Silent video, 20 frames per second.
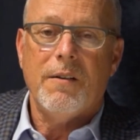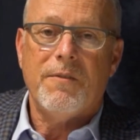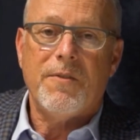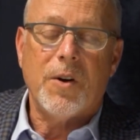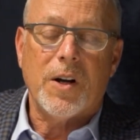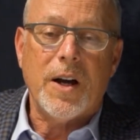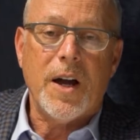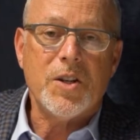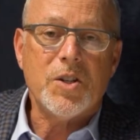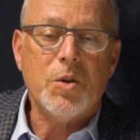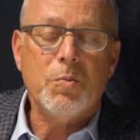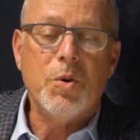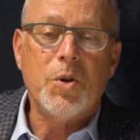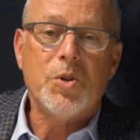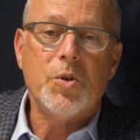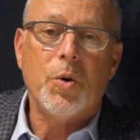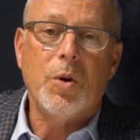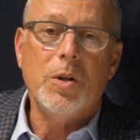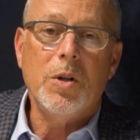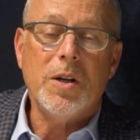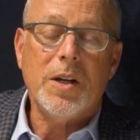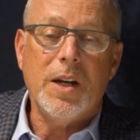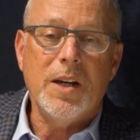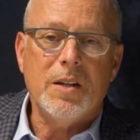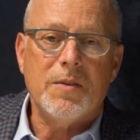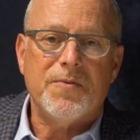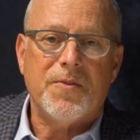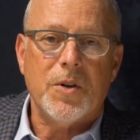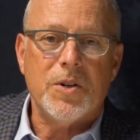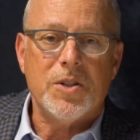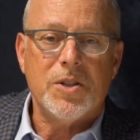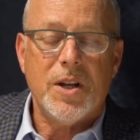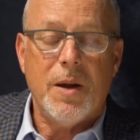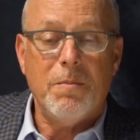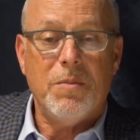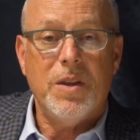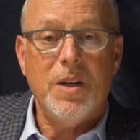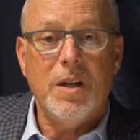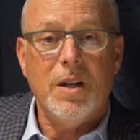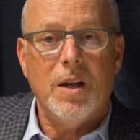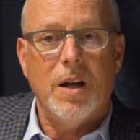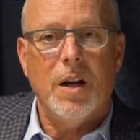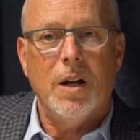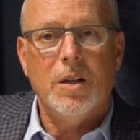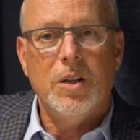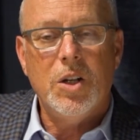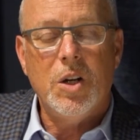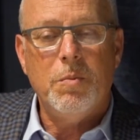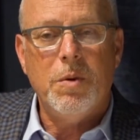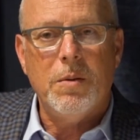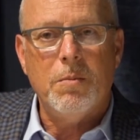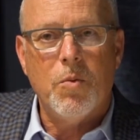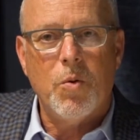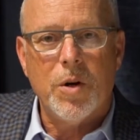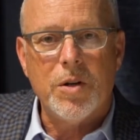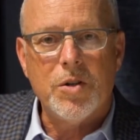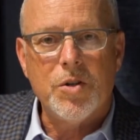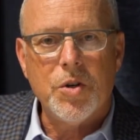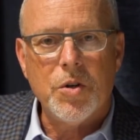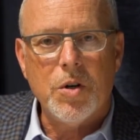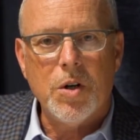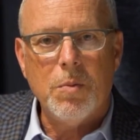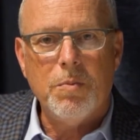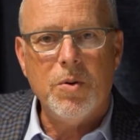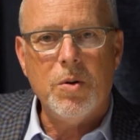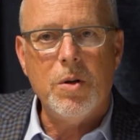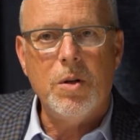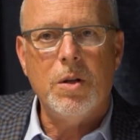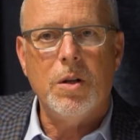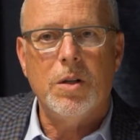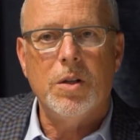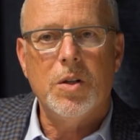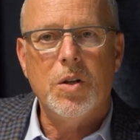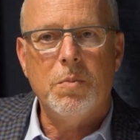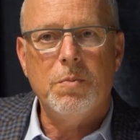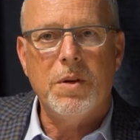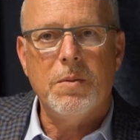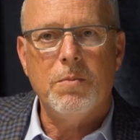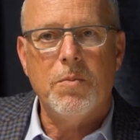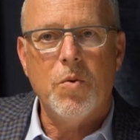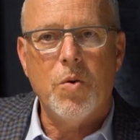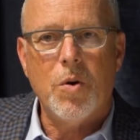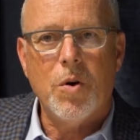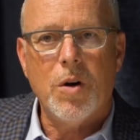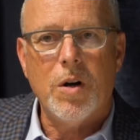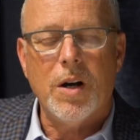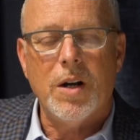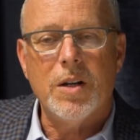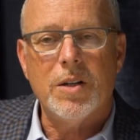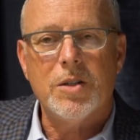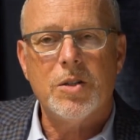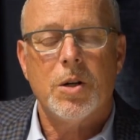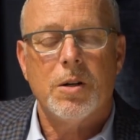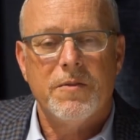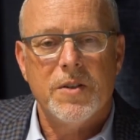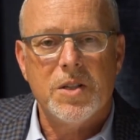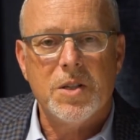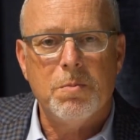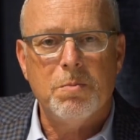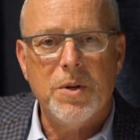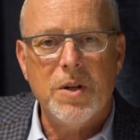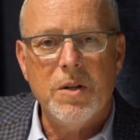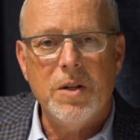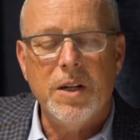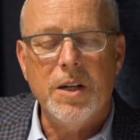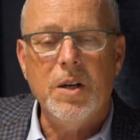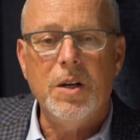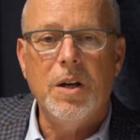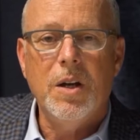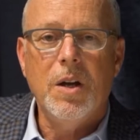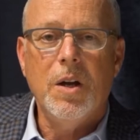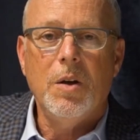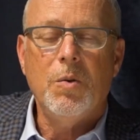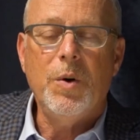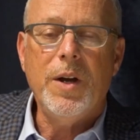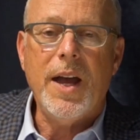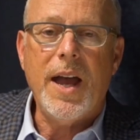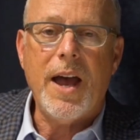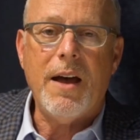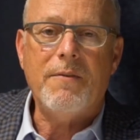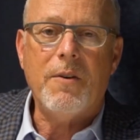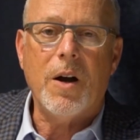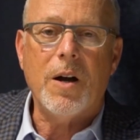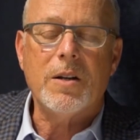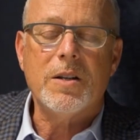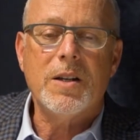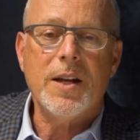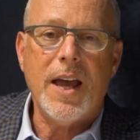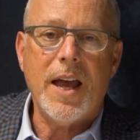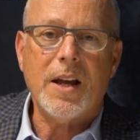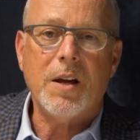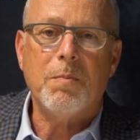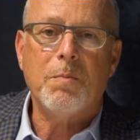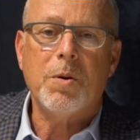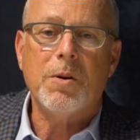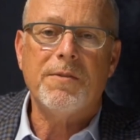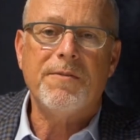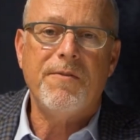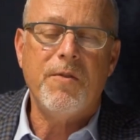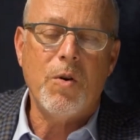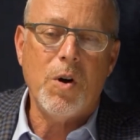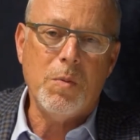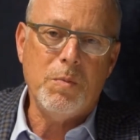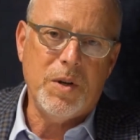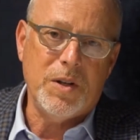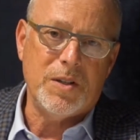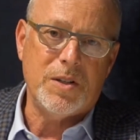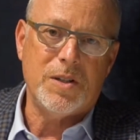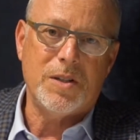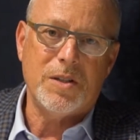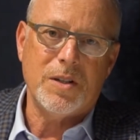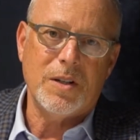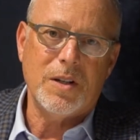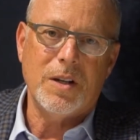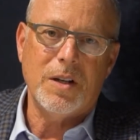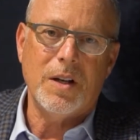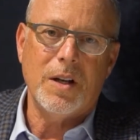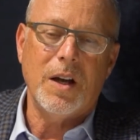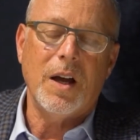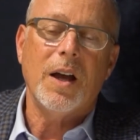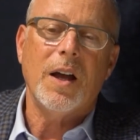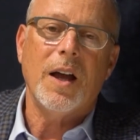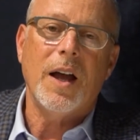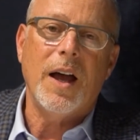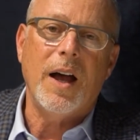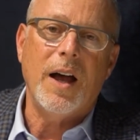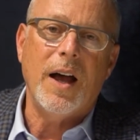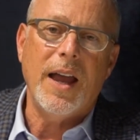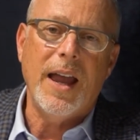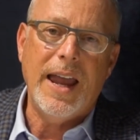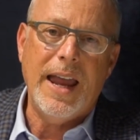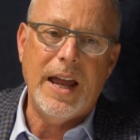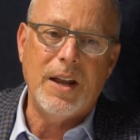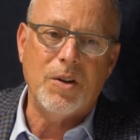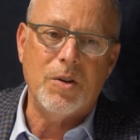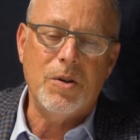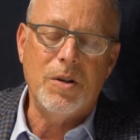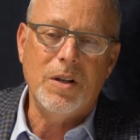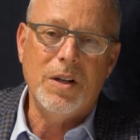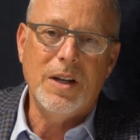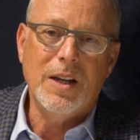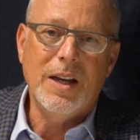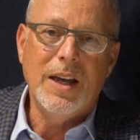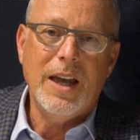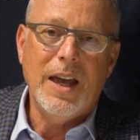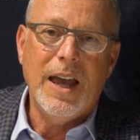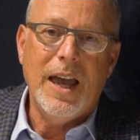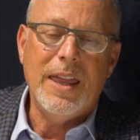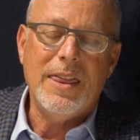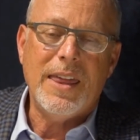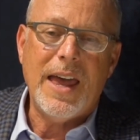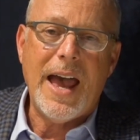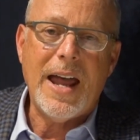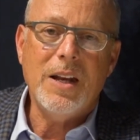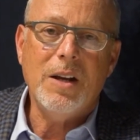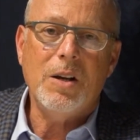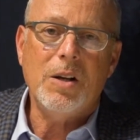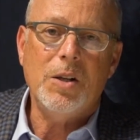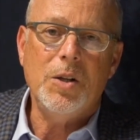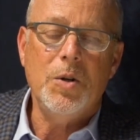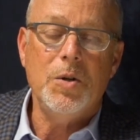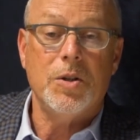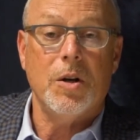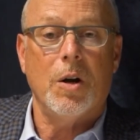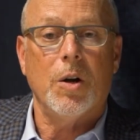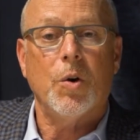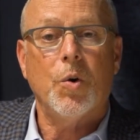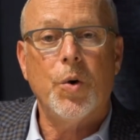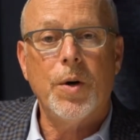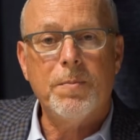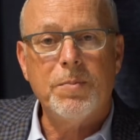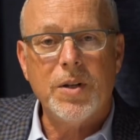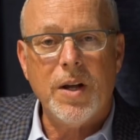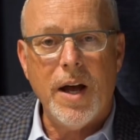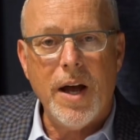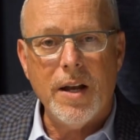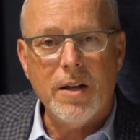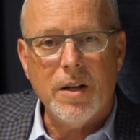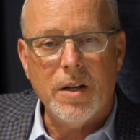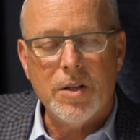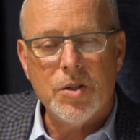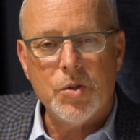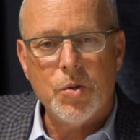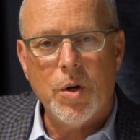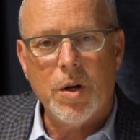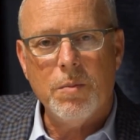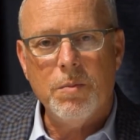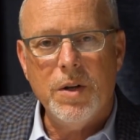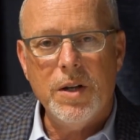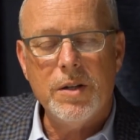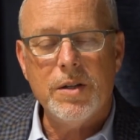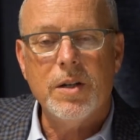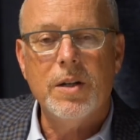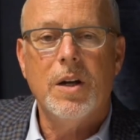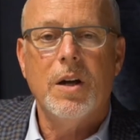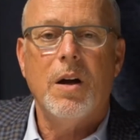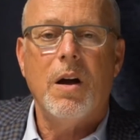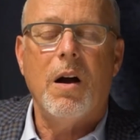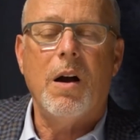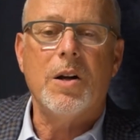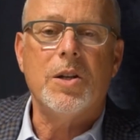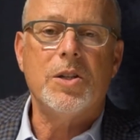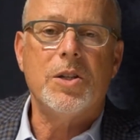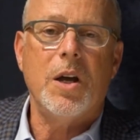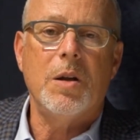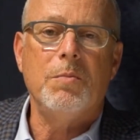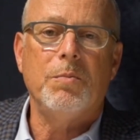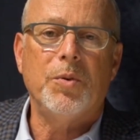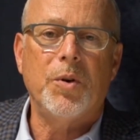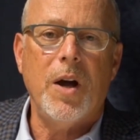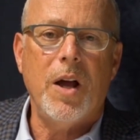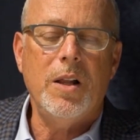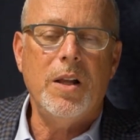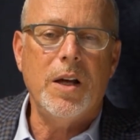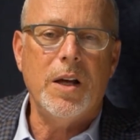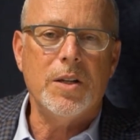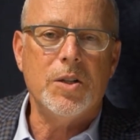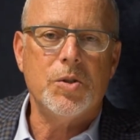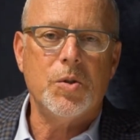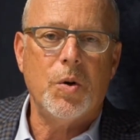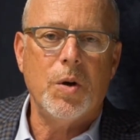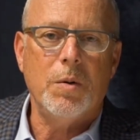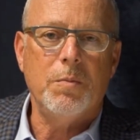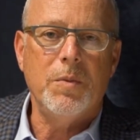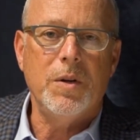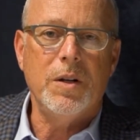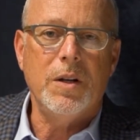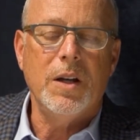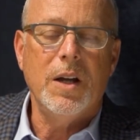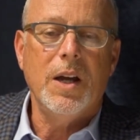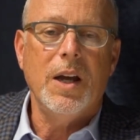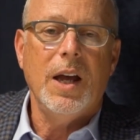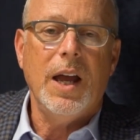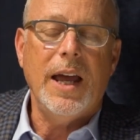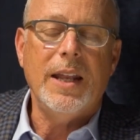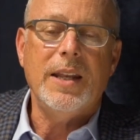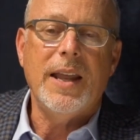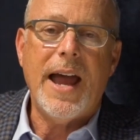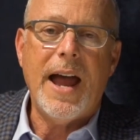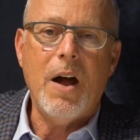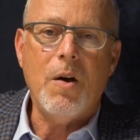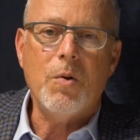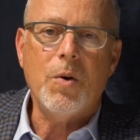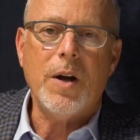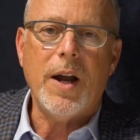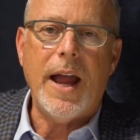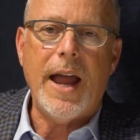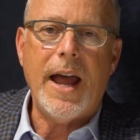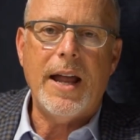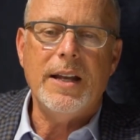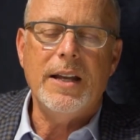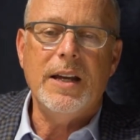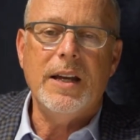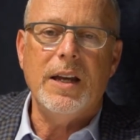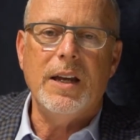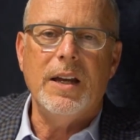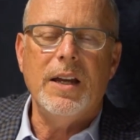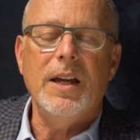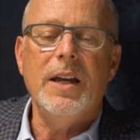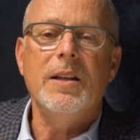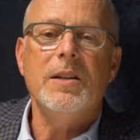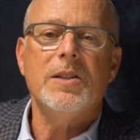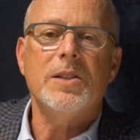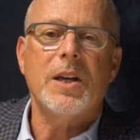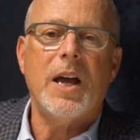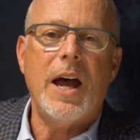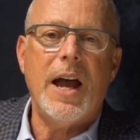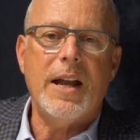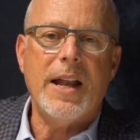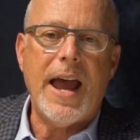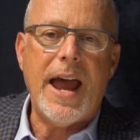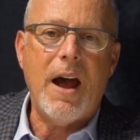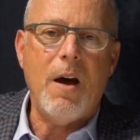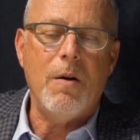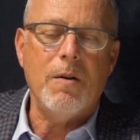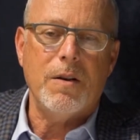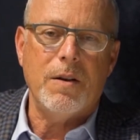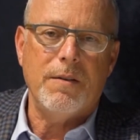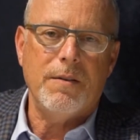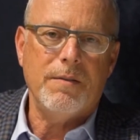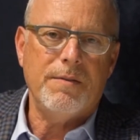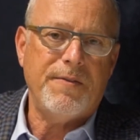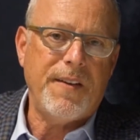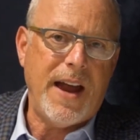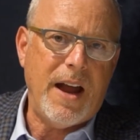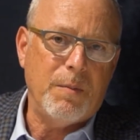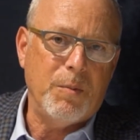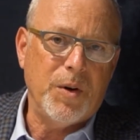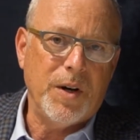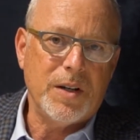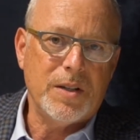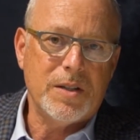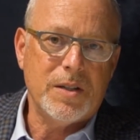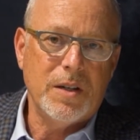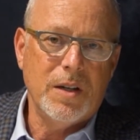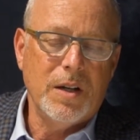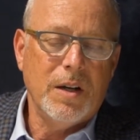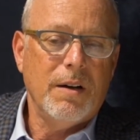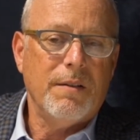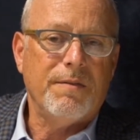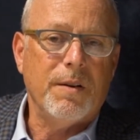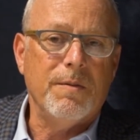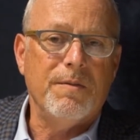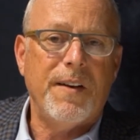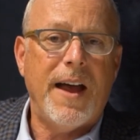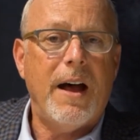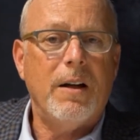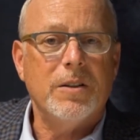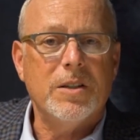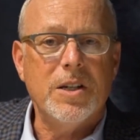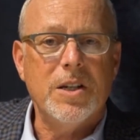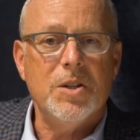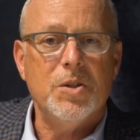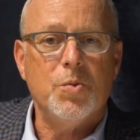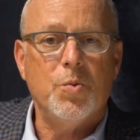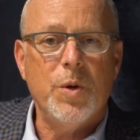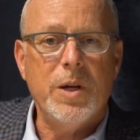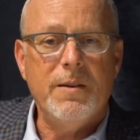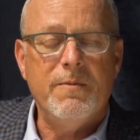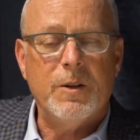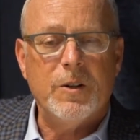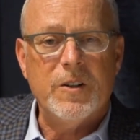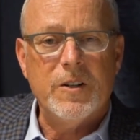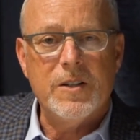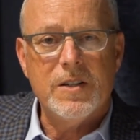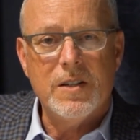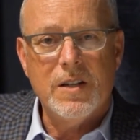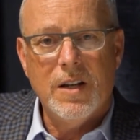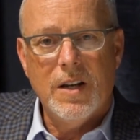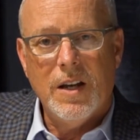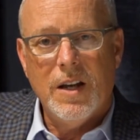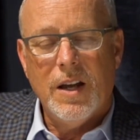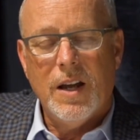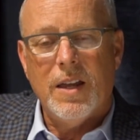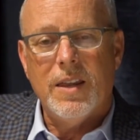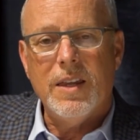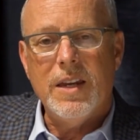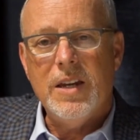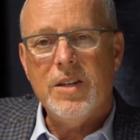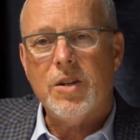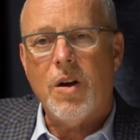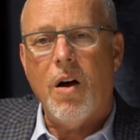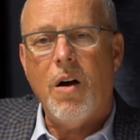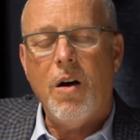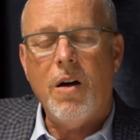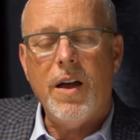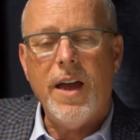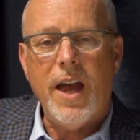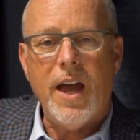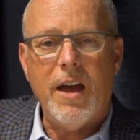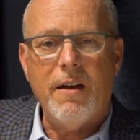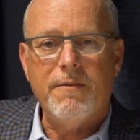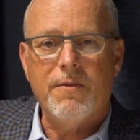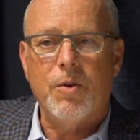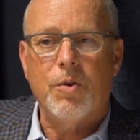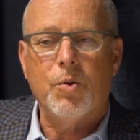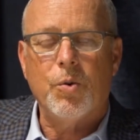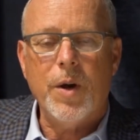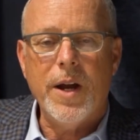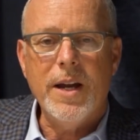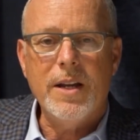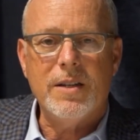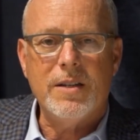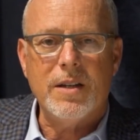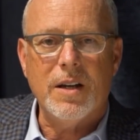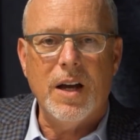For customers who are looking for something a little bit more durable, a little bit more serviceability, we have our Tech Performance handle, and that includes our Krypton assortment, our Sunbrella assortment, and now we're adding inside-out fabrics from Valdez Weavers. These all have great